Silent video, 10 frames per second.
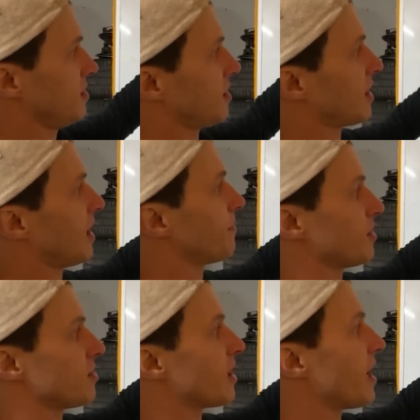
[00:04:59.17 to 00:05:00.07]

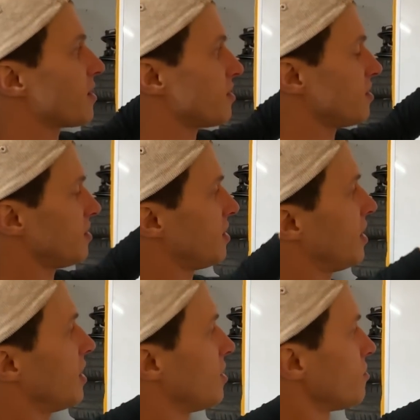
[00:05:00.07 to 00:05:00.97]
clamping together
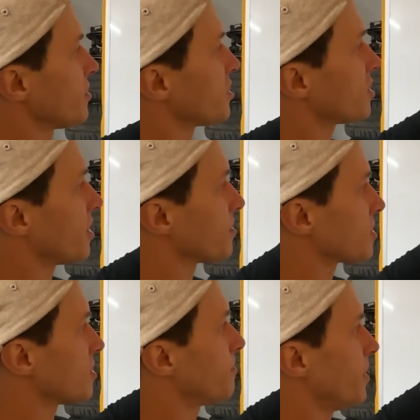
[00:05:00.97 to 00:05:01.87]
all the shims,
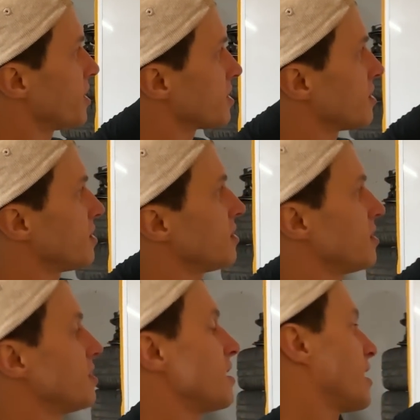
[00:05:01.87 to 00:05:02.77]
piston,
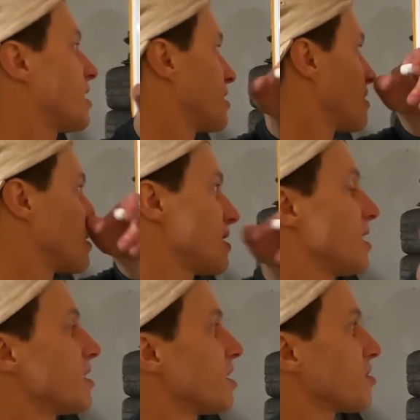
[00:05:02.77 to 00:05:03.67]
and the other